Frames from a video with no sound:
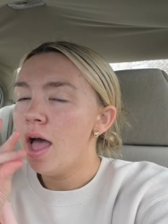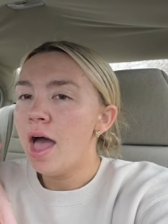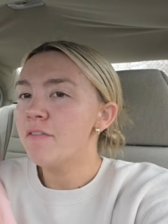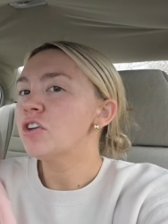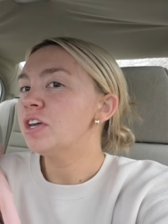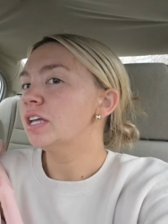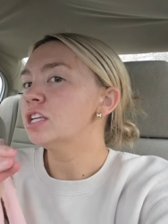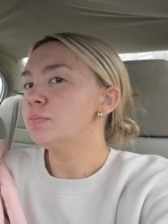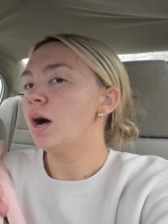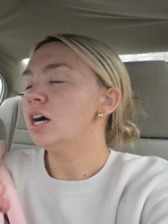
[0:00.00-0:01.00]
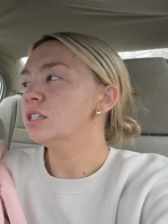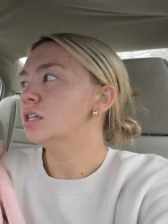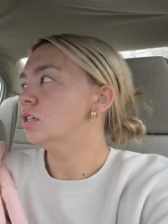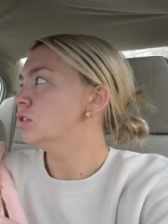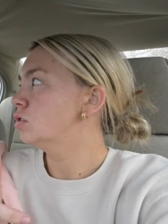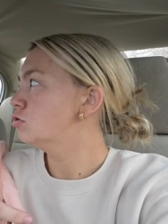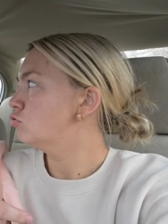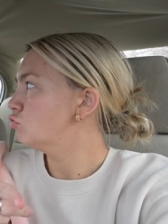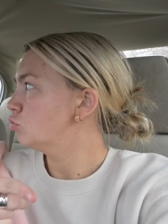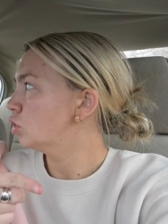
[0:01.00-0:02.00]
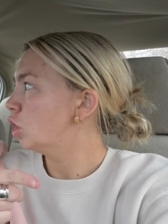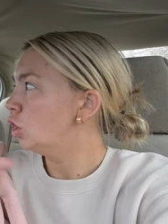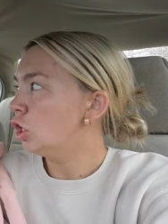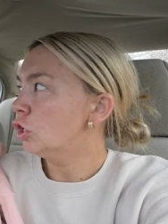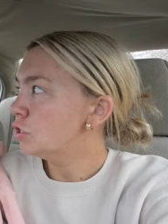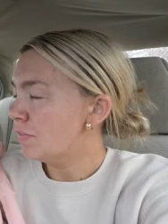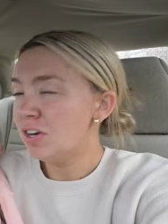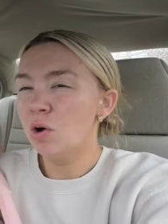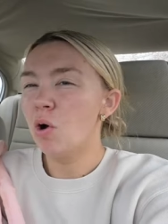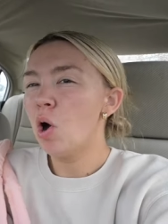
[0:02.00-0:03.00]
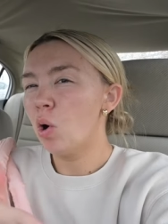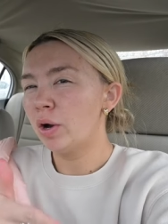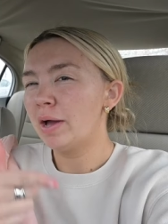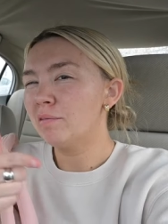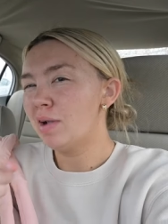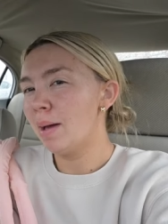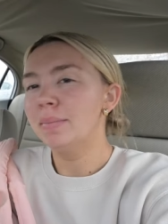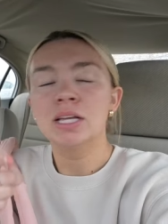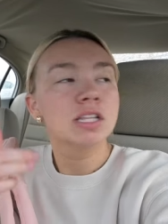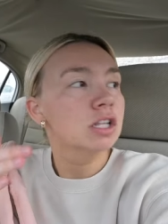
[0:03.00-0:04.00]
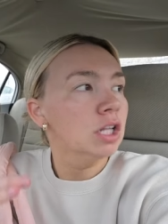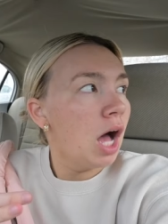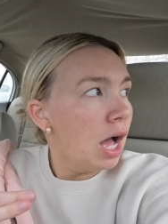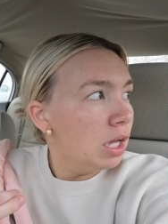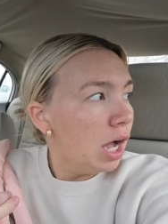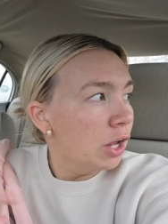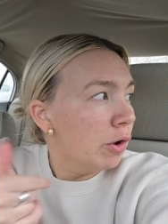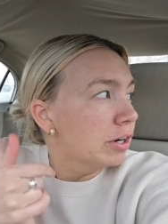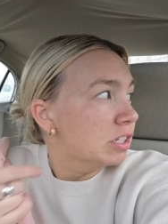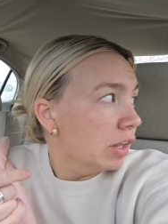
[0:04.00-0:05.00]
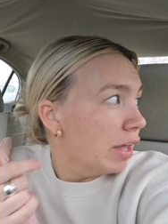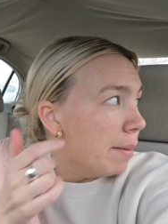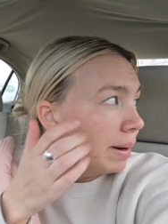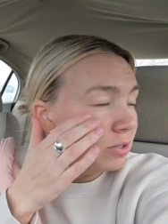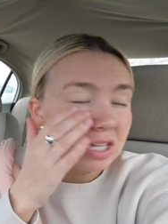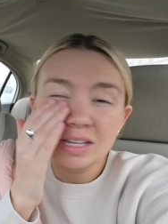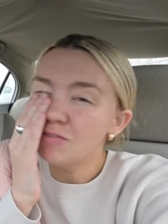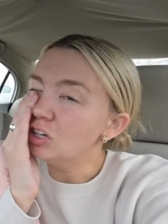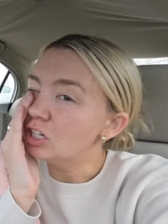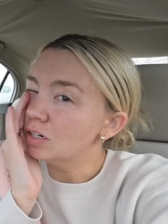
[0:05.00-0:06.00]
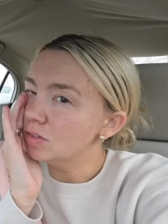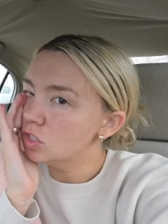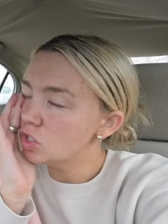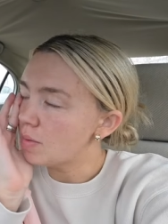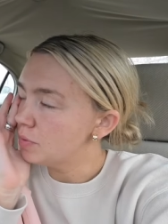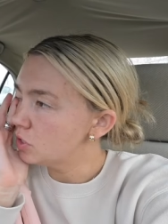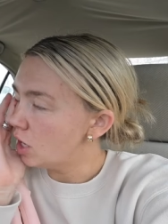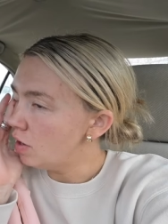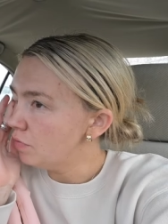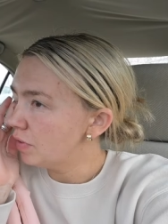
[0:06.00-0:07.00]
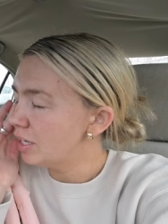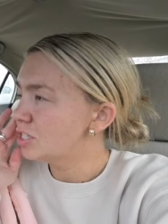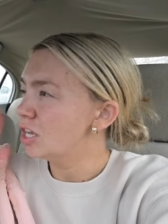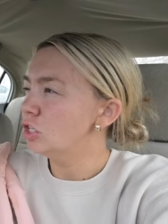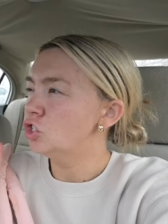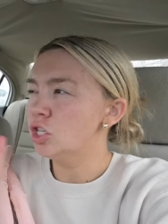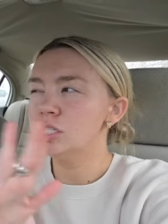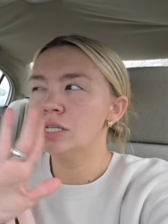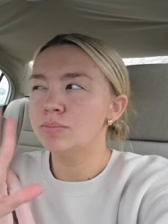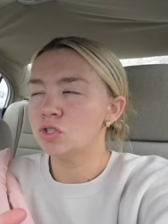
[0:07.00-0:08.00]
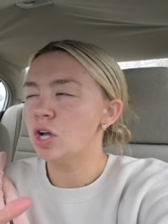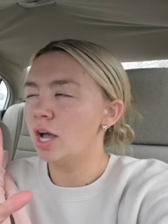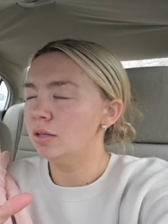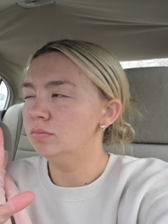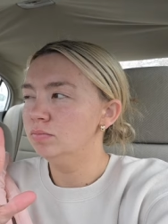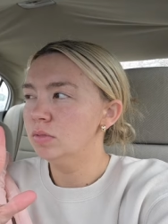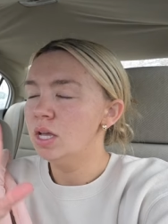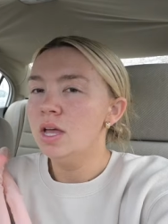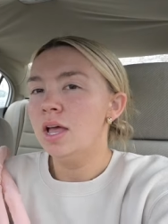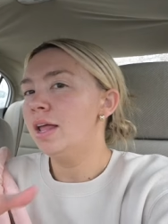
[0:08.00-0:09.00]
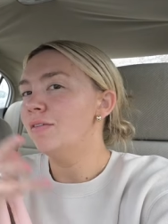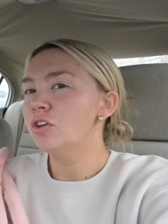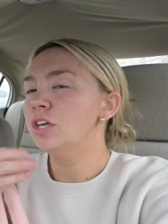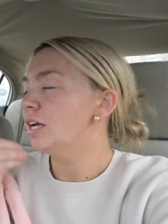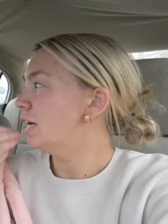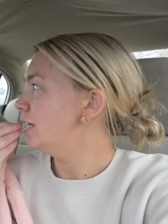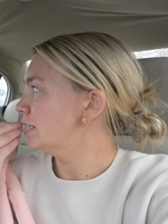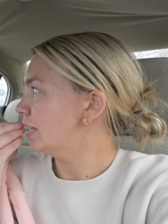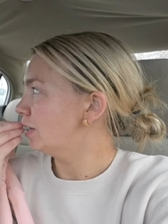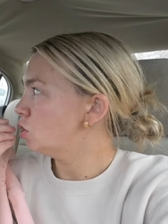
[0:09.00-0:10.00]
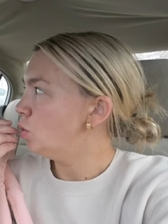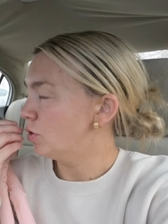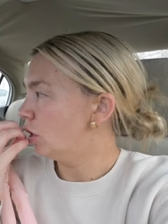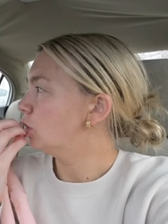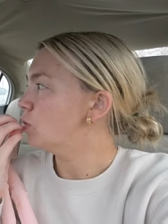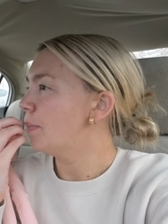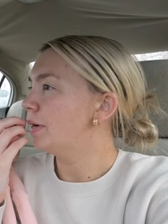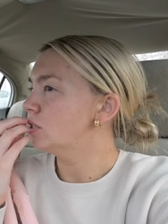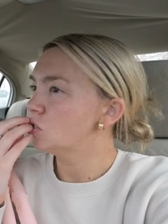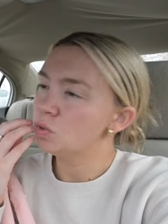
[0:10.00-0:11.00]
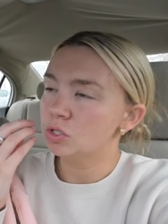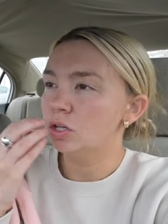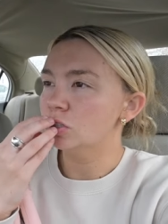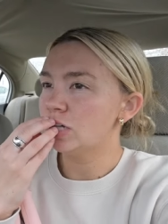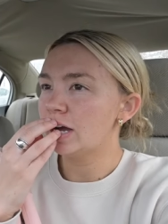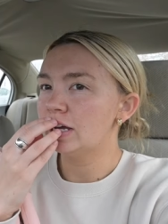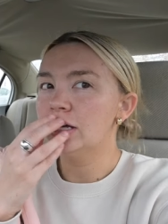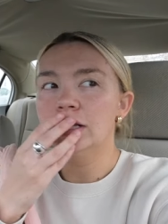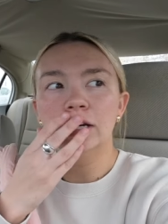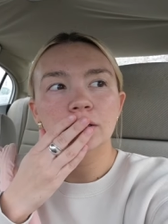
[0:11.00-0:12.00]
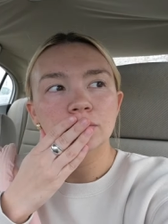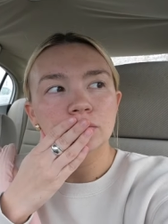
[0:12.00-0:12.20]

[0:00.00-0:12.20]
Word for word: everything in this box is clearly stuff I don't own, oh, I rent because it's a lot. I know I already said that, but I'm just like feeling nervous to drop this off. It's just zipped shut. And everything in it is like $200 sweatpants, $200 jacket. Like,